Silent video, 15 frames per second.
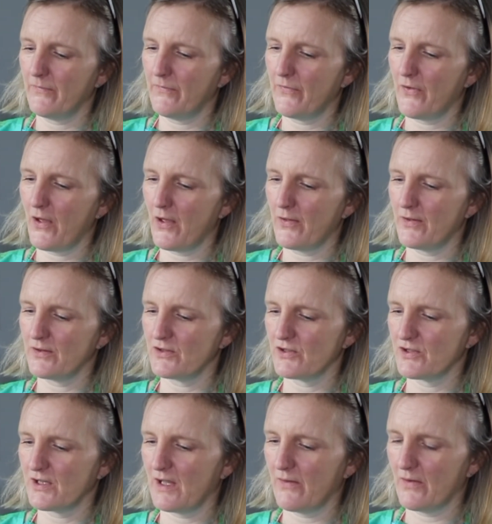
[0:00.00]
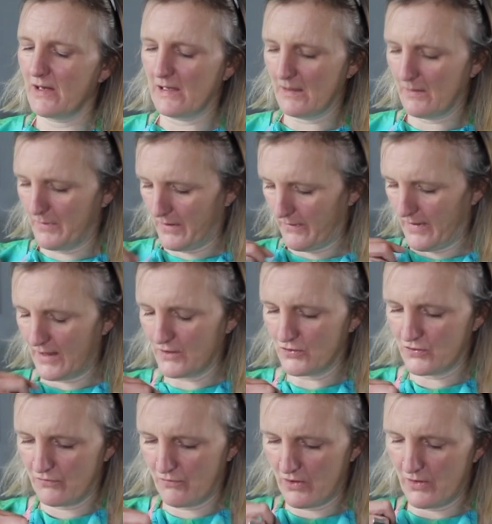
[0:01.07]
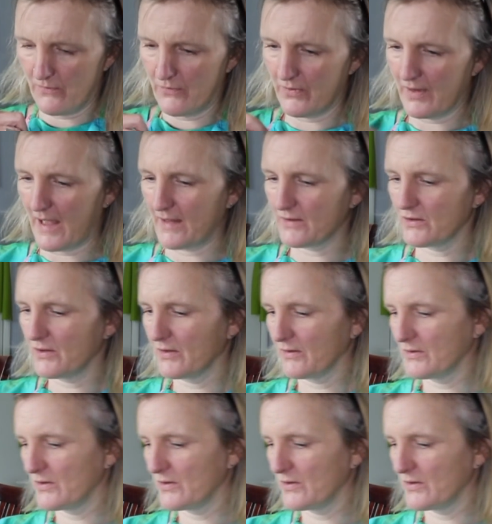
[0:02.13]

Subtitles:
further just to give a little bit of extra room for that